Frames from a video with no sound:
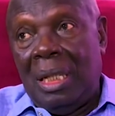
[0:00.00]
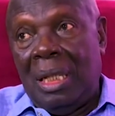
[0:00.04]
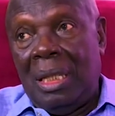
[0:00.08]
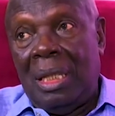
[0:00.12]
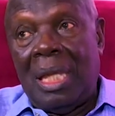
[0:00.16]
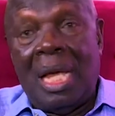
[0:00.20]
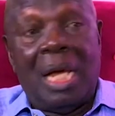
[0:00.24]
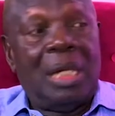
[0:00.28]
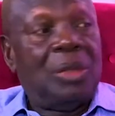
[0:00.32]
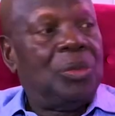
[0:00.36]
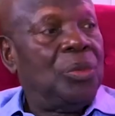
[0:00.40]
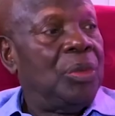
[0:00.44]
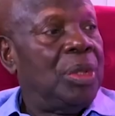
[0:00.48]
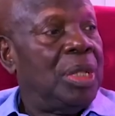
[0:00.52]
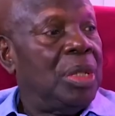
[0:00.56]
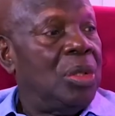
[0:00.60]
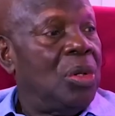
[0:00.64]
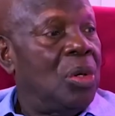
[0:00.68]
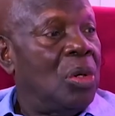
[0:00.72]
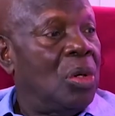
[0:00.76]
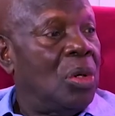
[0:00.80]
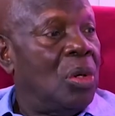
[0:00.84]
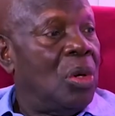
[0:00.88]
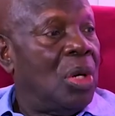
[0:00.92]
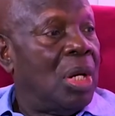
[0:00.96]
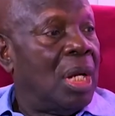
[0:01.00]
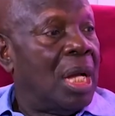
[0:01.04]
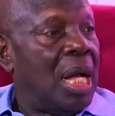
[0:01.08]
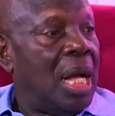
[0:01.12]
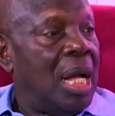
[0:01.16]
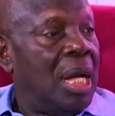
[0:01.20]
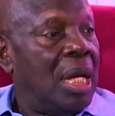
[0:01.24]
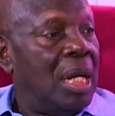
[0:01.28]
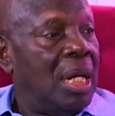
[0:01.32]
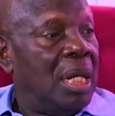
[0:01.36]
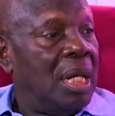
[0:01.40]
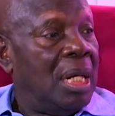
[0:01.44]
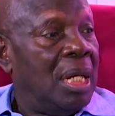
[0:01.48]
that we no longer,
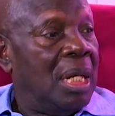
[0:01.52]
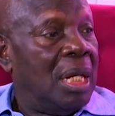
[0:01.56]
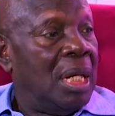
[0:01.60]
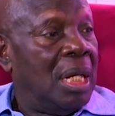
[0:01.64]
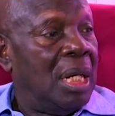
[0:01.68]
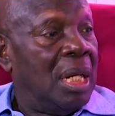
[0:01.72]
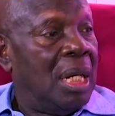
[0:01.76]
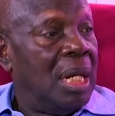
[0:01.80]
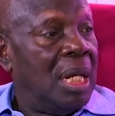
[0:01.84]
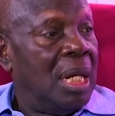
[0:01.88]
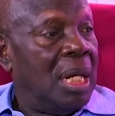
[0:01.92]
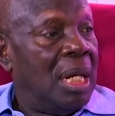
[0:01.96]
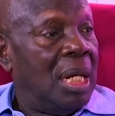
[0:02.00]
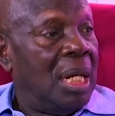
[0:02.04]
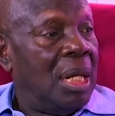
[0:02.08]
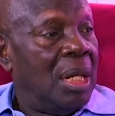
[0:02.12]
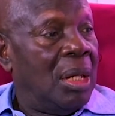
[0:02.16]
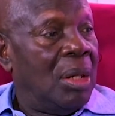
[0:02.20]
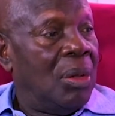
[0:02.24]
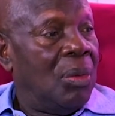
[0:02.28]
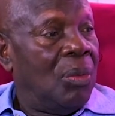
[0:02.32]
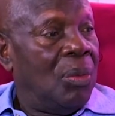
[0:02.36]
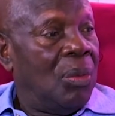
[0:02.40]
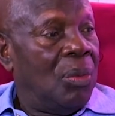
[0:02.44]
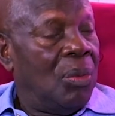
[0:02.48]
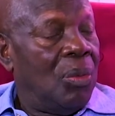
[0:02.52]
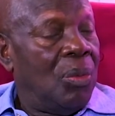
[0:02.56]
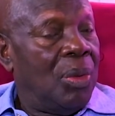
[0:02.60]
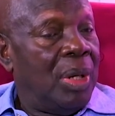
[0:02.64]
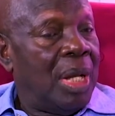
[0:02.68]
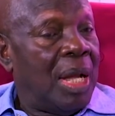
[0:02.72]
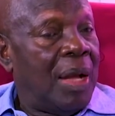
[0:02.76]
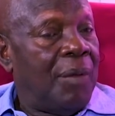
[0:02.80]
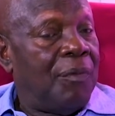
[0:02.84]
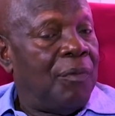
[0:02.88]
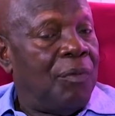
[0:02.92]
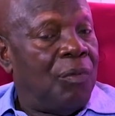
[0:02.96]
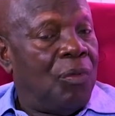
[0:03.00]
we
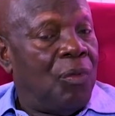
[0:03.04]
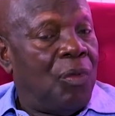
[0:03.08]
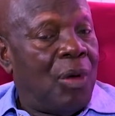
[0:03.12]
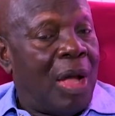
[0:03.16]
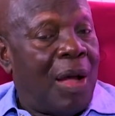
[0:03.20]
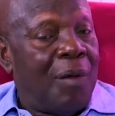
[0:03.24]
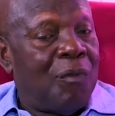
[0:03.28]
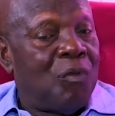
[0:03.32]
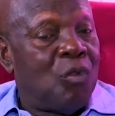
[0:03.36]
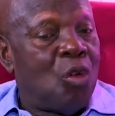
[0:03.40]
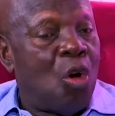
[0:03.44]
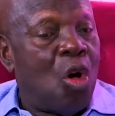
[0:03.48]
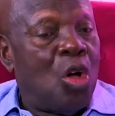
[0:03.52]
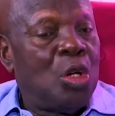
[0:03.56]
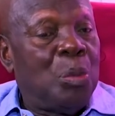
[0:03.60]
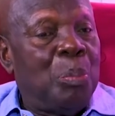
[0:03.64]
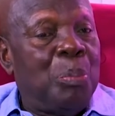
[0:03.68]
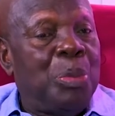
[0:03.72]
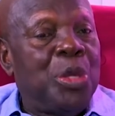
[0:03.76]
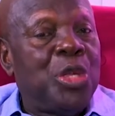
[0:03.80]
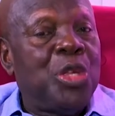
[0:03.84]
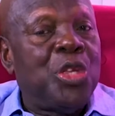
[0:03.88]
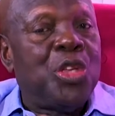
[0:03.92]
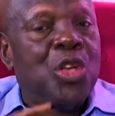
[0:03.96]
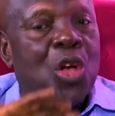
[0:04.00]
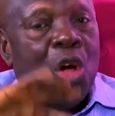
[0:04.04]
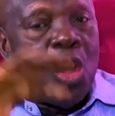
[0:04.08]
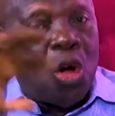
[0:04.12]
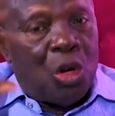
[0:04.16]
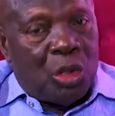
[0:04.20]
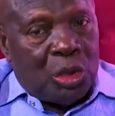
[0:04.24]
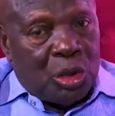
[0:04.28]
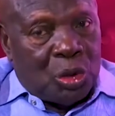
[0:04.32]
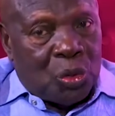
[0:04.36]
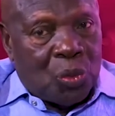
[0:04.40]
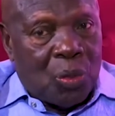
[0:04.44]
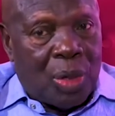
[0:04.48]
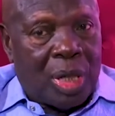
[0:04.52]
have, we have gone
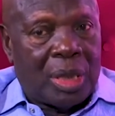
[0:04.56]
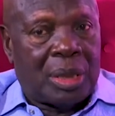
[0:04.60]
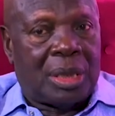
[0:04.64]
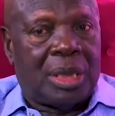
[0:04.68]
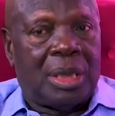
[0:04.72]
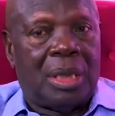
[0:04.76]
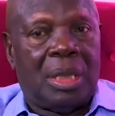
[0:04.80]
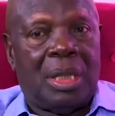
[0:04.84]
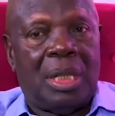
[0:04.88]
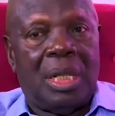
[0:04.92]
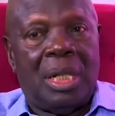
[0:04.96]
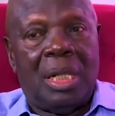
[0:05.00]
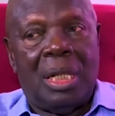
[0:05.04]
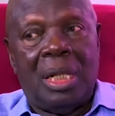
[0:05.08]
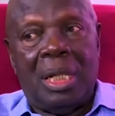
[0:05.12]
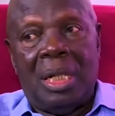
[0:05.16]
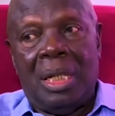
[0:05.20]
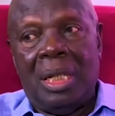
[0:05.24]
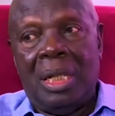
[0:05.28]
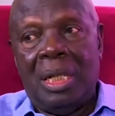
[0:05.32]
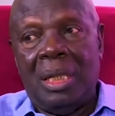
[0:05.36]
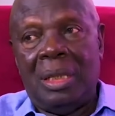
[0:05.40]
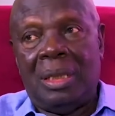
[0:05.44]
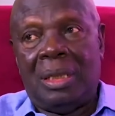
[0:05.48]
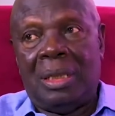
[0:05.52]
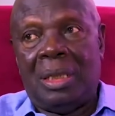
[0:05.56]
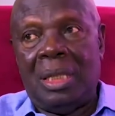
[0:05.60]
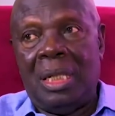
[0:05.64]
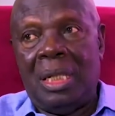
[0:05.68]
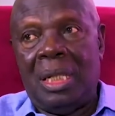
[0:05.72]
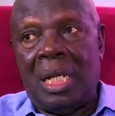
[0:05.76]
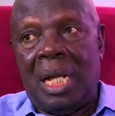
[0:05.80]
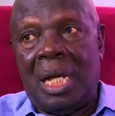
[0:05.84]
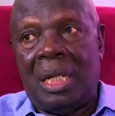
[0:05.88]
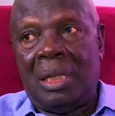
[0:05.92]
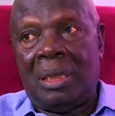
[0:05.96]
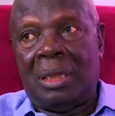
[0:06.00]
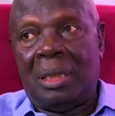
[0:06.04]
beyond what is seen
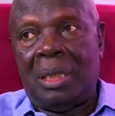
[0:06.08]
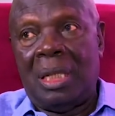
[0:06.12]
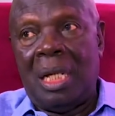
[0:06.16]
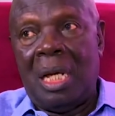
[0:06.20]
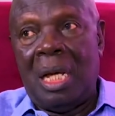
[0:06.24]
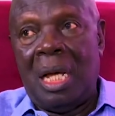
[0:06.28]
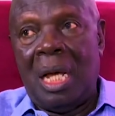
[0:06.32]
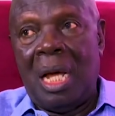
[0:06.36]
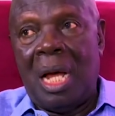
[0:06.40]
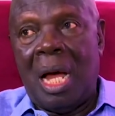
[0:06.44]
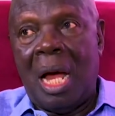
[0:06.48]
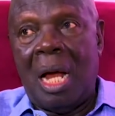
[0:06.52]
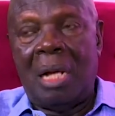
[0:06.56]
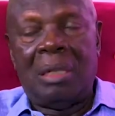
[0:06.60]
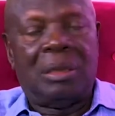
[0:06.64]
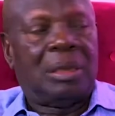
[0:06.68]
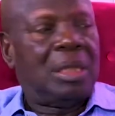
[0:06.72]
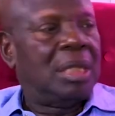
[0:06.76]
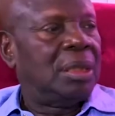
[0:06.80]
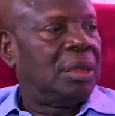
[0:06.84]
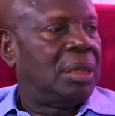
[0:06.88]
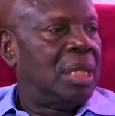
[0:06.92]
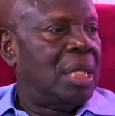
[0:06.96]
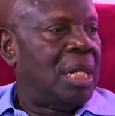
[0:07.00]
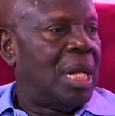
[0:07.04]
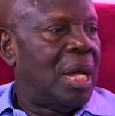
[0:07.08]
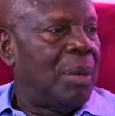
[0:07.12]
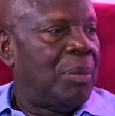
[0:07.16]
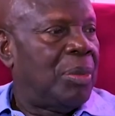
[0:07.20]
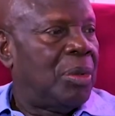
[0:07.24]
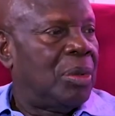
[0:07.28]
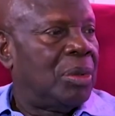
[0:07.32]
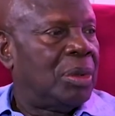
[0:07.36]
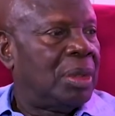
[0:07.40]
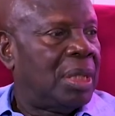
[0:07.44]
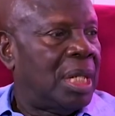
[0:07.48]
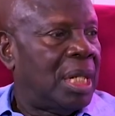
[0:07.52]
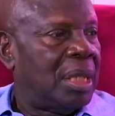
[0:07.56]
as
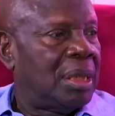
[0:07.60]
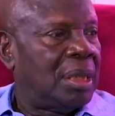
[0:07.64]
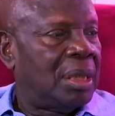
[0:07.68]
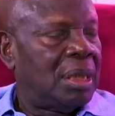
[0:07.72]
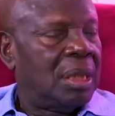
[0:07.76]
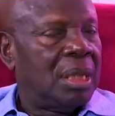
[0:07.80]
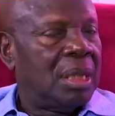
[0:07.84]
unsustainable debt